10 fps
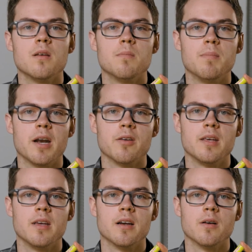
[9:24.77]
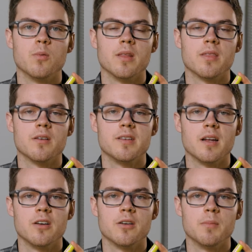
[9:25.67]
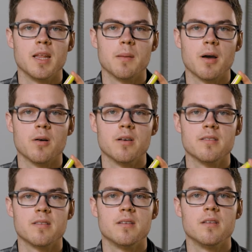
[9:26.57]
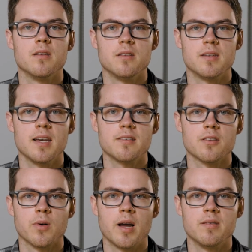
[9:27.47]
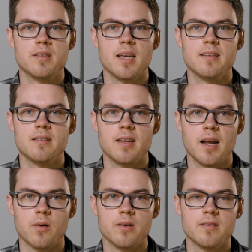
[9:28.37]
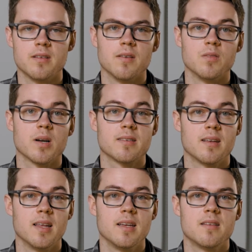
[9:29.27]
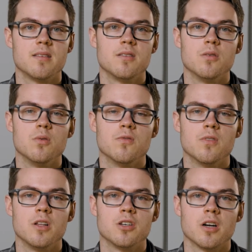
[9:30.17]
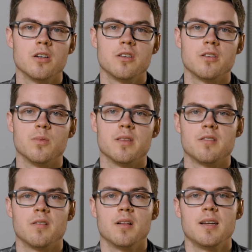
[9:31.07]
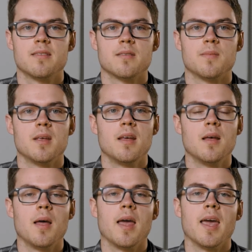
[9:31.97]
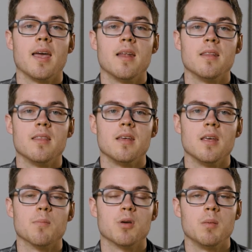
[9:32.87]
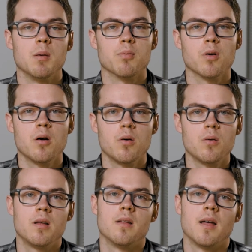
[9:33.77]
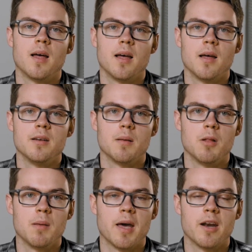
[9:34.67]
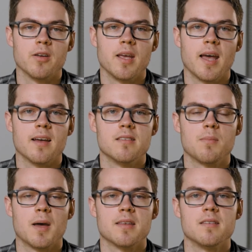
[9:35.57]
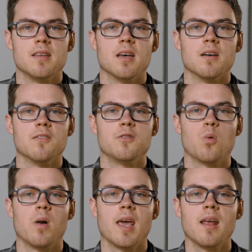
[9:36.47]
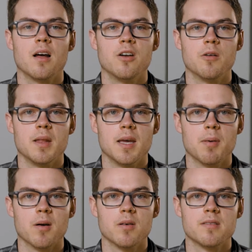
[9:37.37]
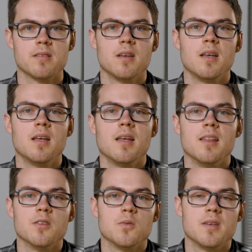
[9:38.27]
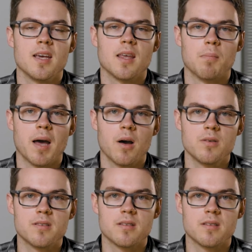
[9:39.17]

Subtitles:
battery here with 1300 milliamp hours takes around 8 to 10 hours of direct sunlight to fully charge with the solar lights. And the Premium Pro AA battery has a capacity of 2800 milliamp hours. This would take about